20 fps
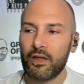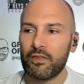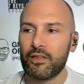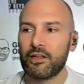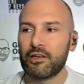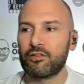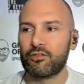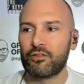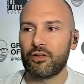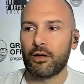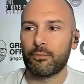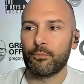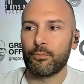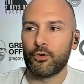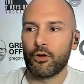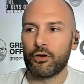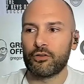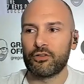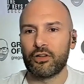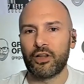then they stumbled
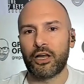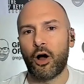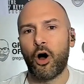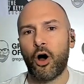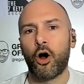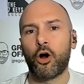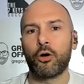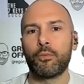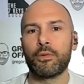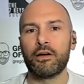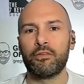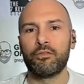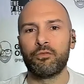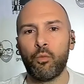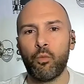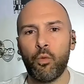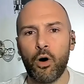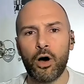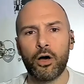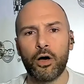onto like Army of
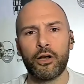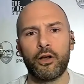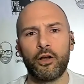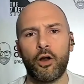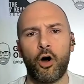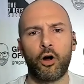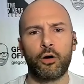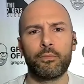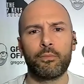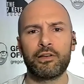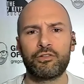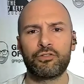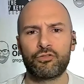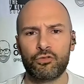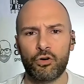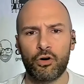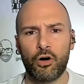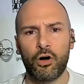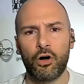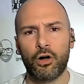One and Army
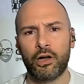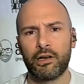Strong